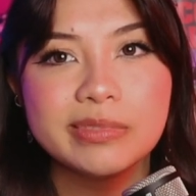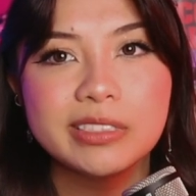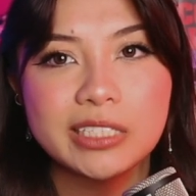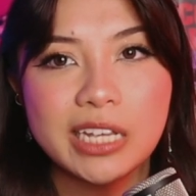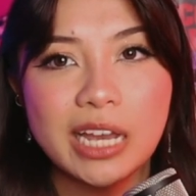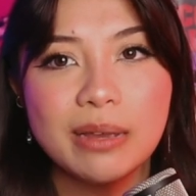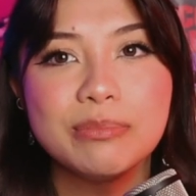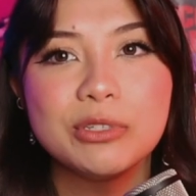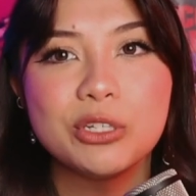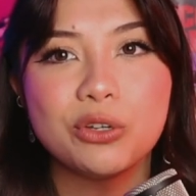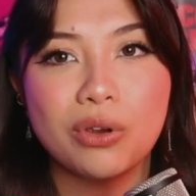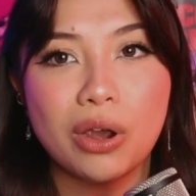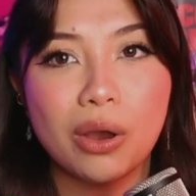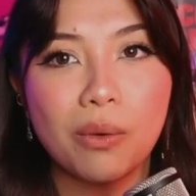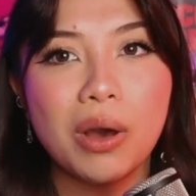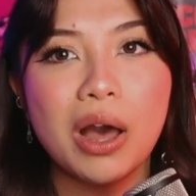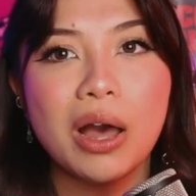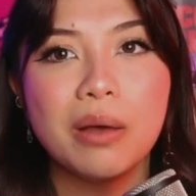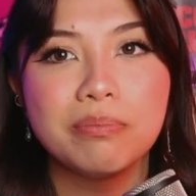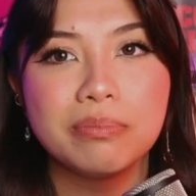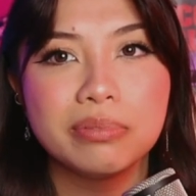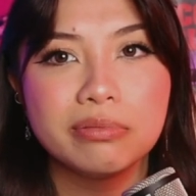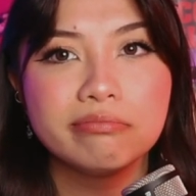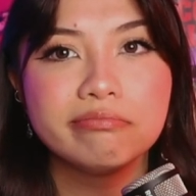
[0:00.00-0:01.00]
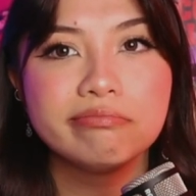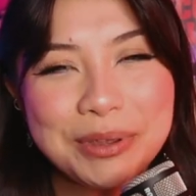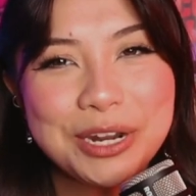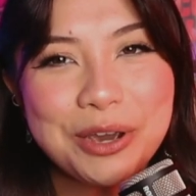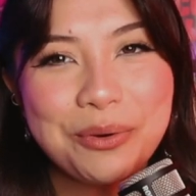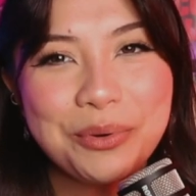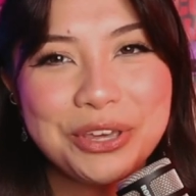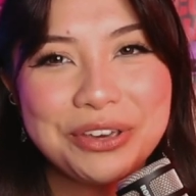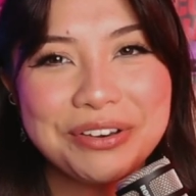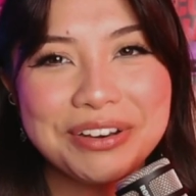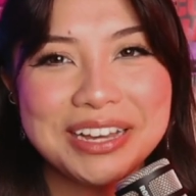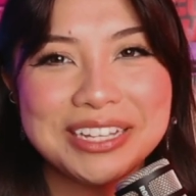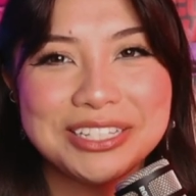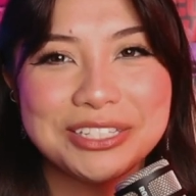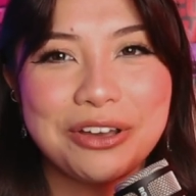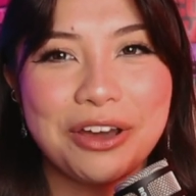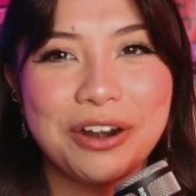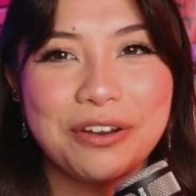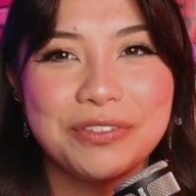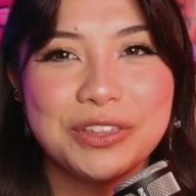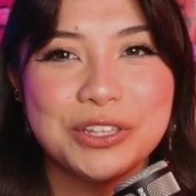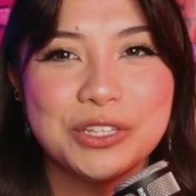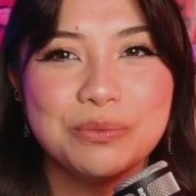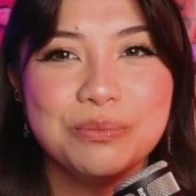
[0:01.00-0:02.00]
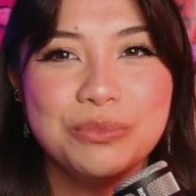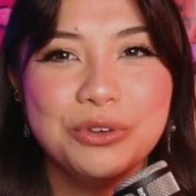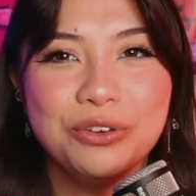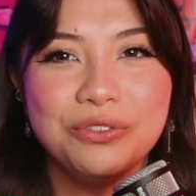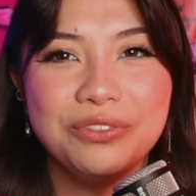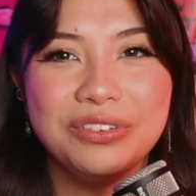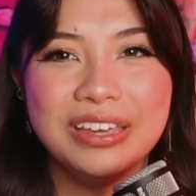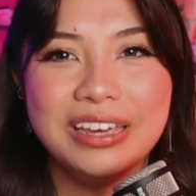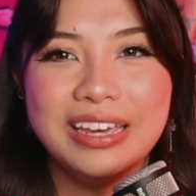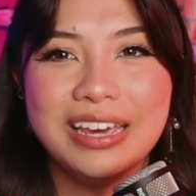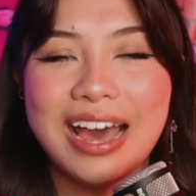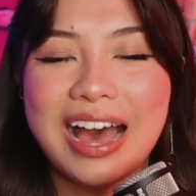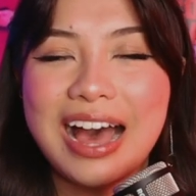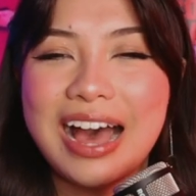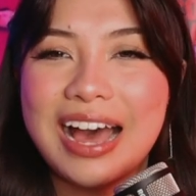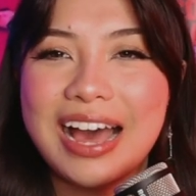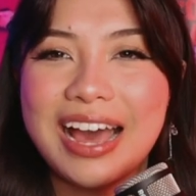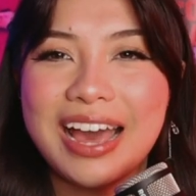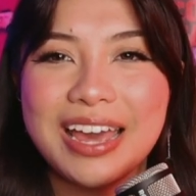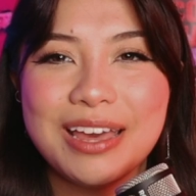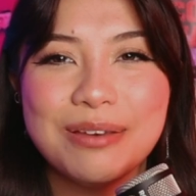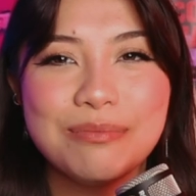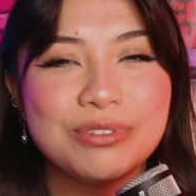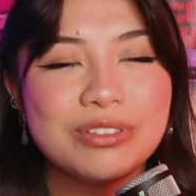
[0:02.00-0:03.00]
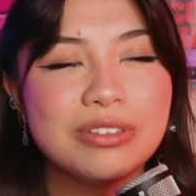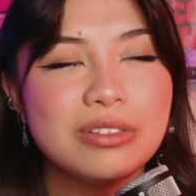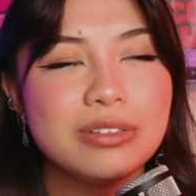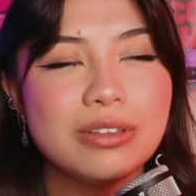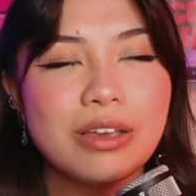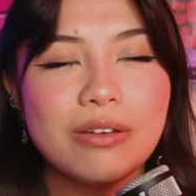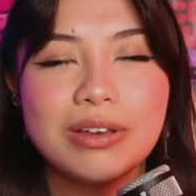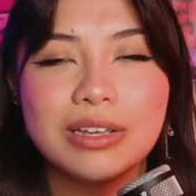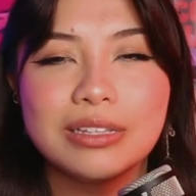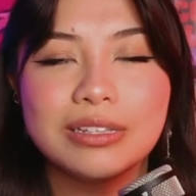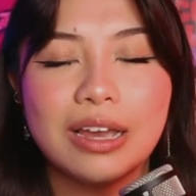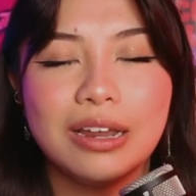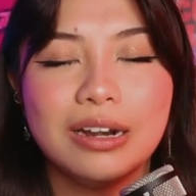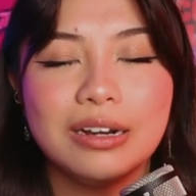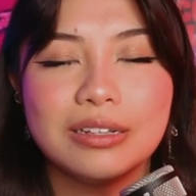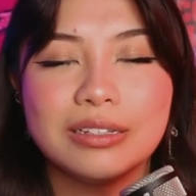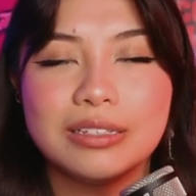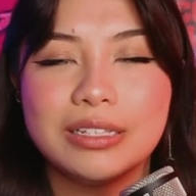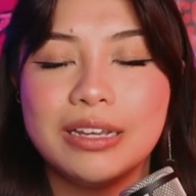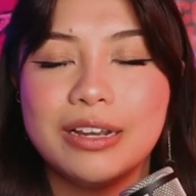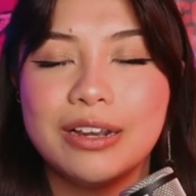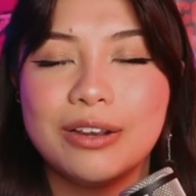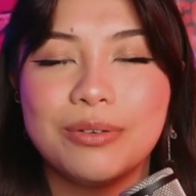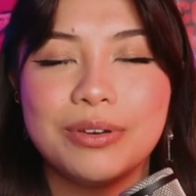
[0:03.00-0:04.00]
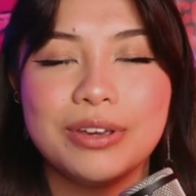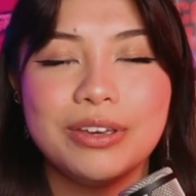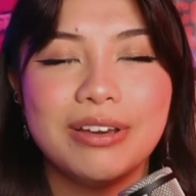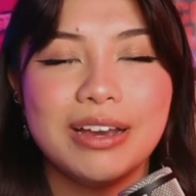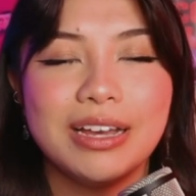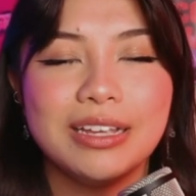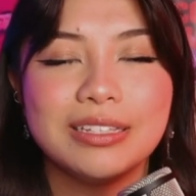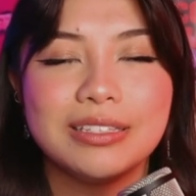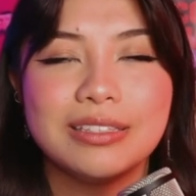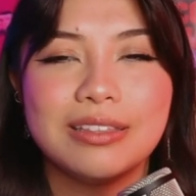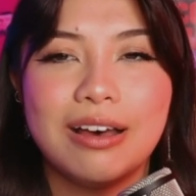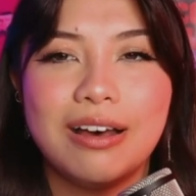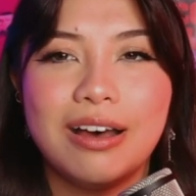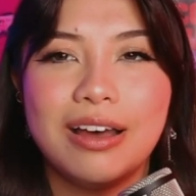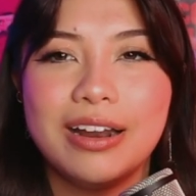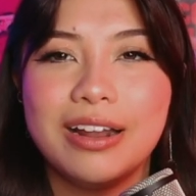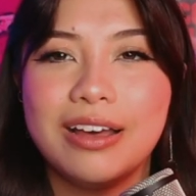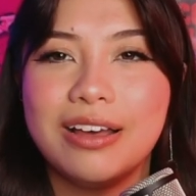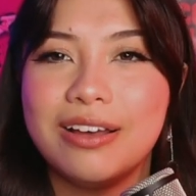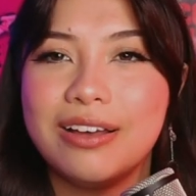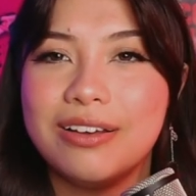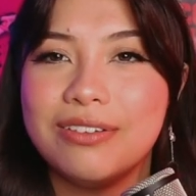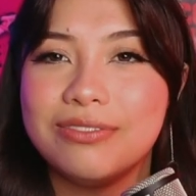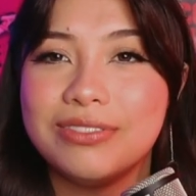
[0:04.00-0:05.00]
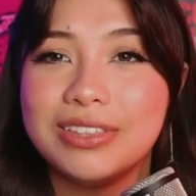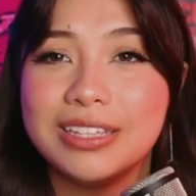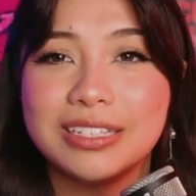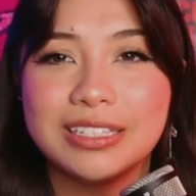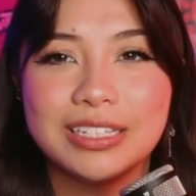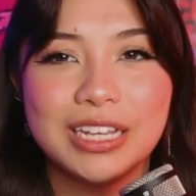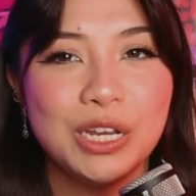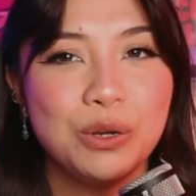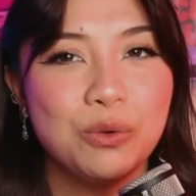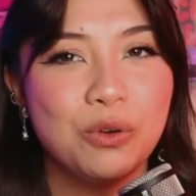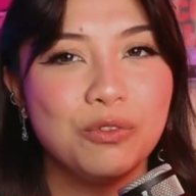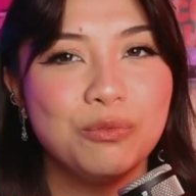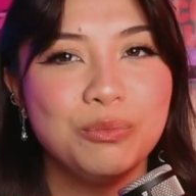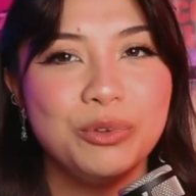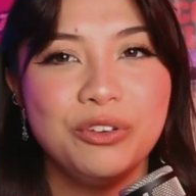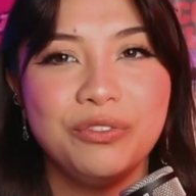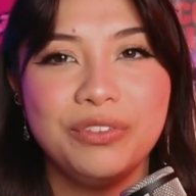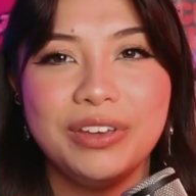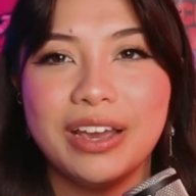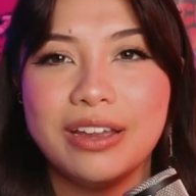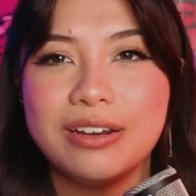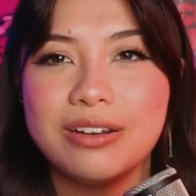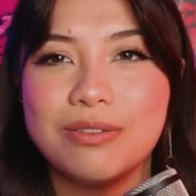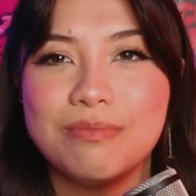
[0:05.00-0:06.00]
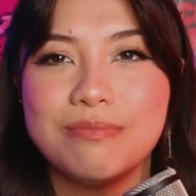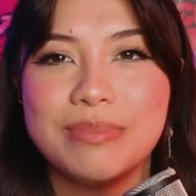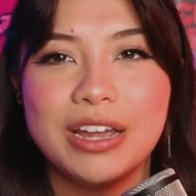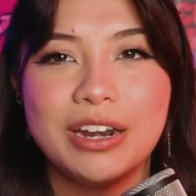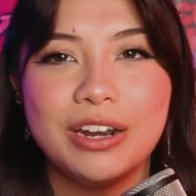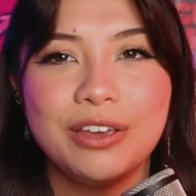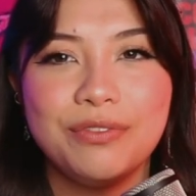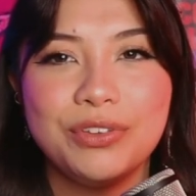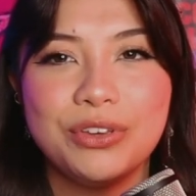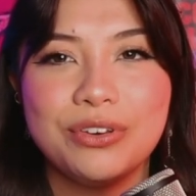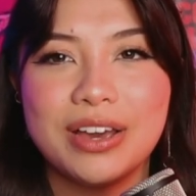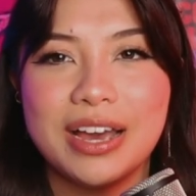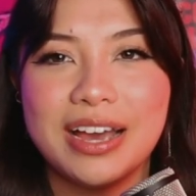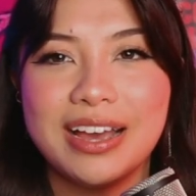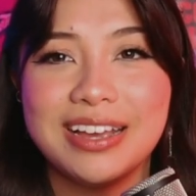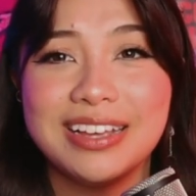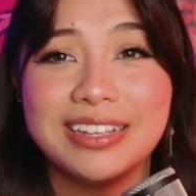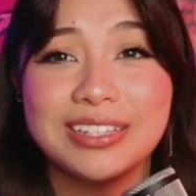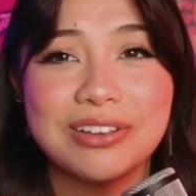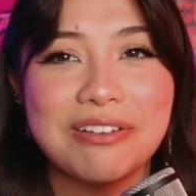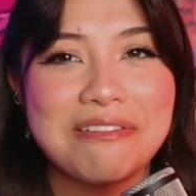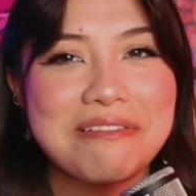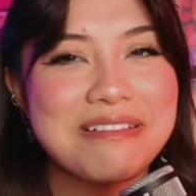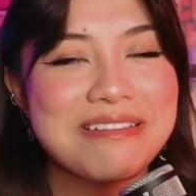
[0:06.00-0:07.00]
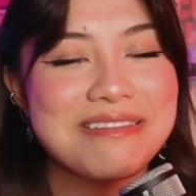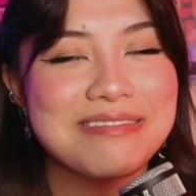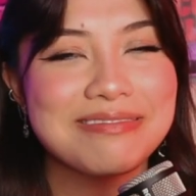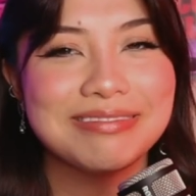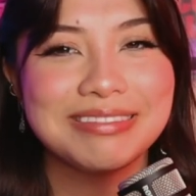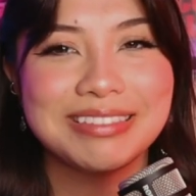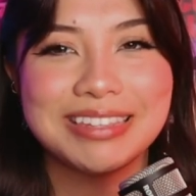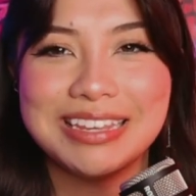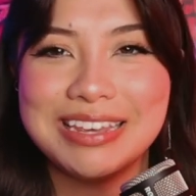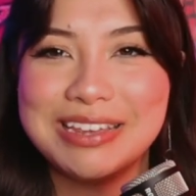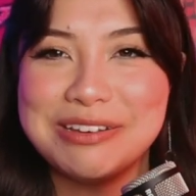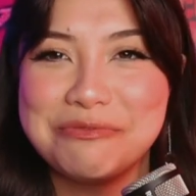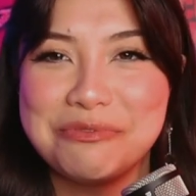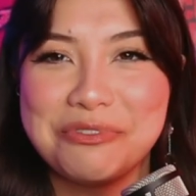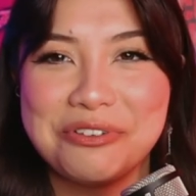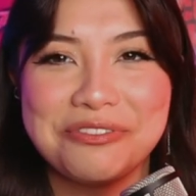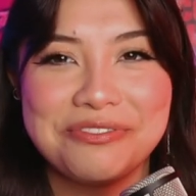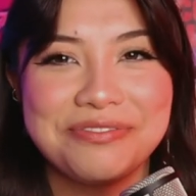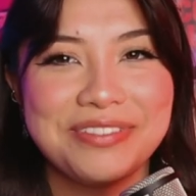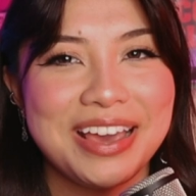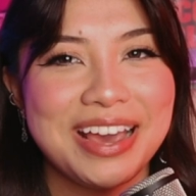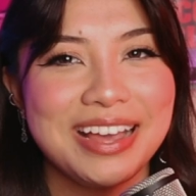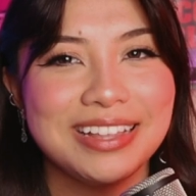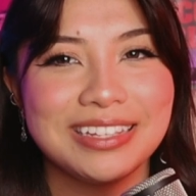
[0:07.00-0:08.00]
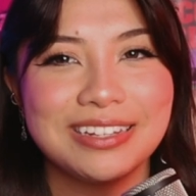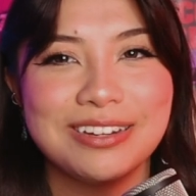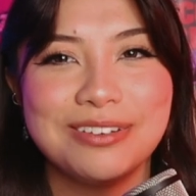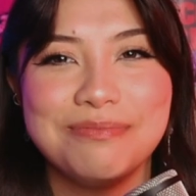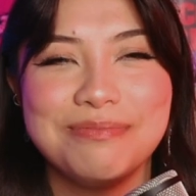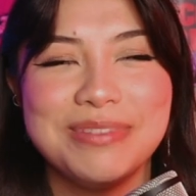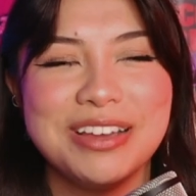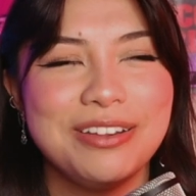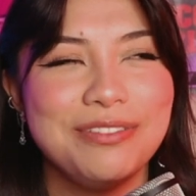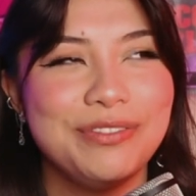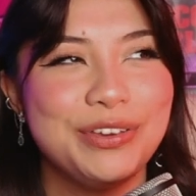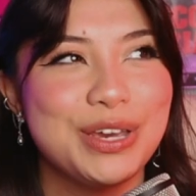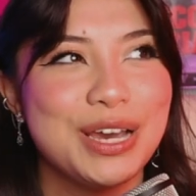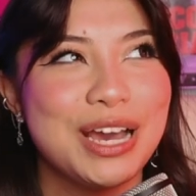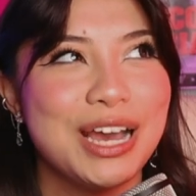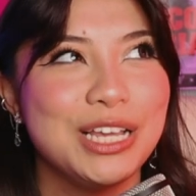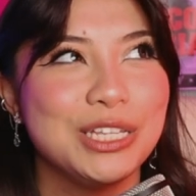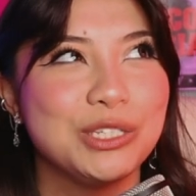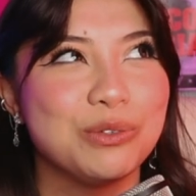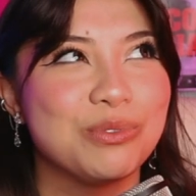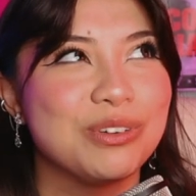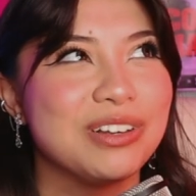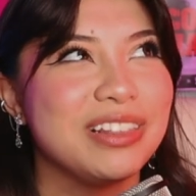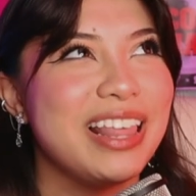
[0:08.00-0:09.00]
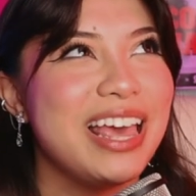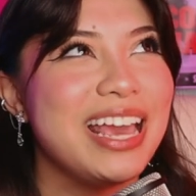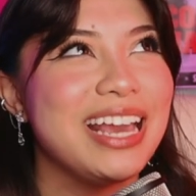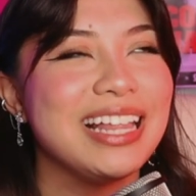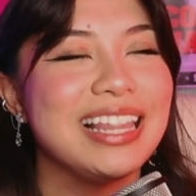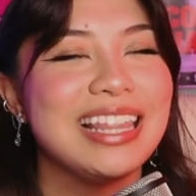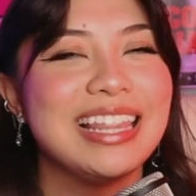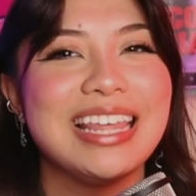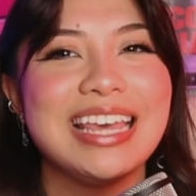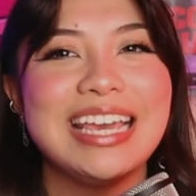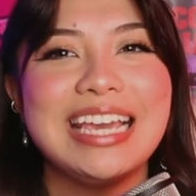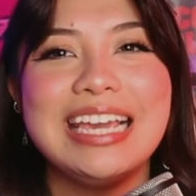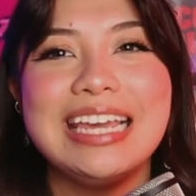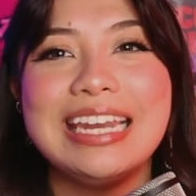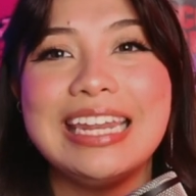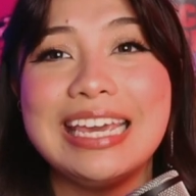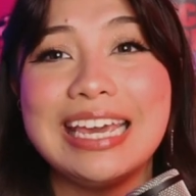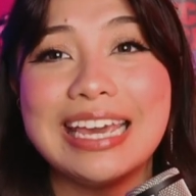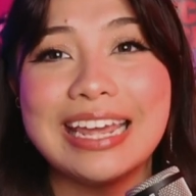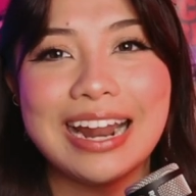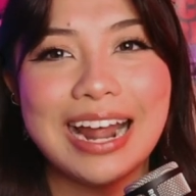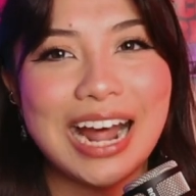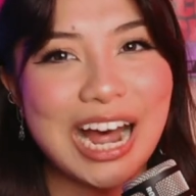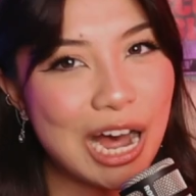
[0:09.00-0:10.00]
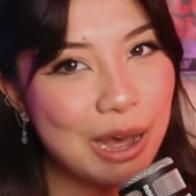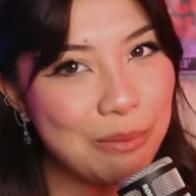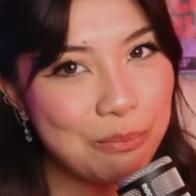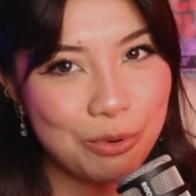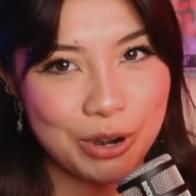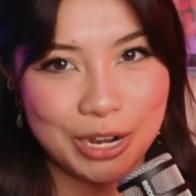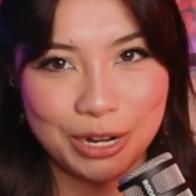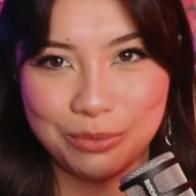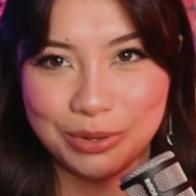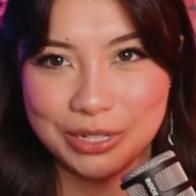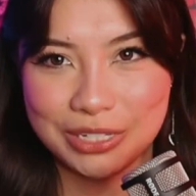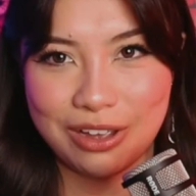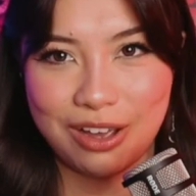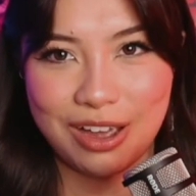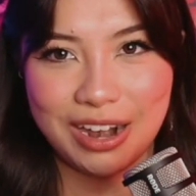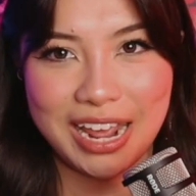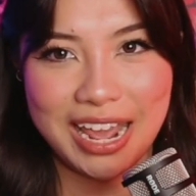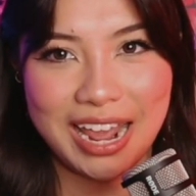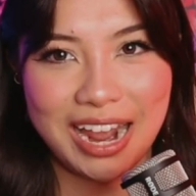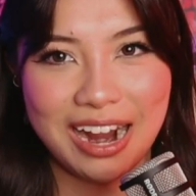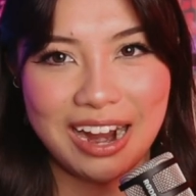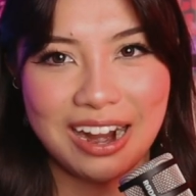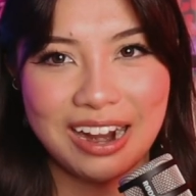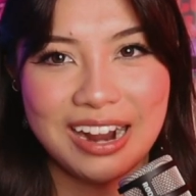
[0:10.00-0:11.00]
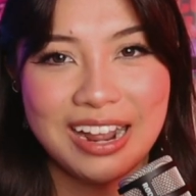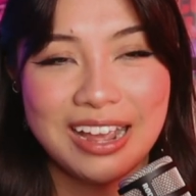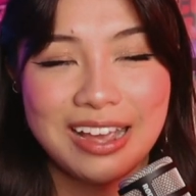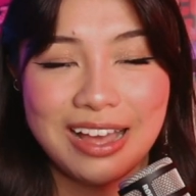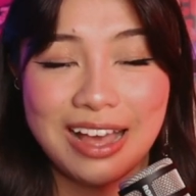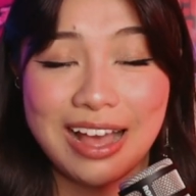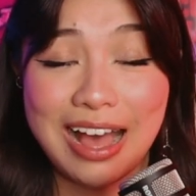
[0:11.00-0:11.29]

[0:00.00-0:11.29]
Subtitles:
Time to grow up. Let me know what you guys thought of this movie. I am so excited to hear what you guys thought of this Teen Wolf movie. I know many of you guys are Teen Wolf fans. I know many of you guys were like eating it up when it was on air.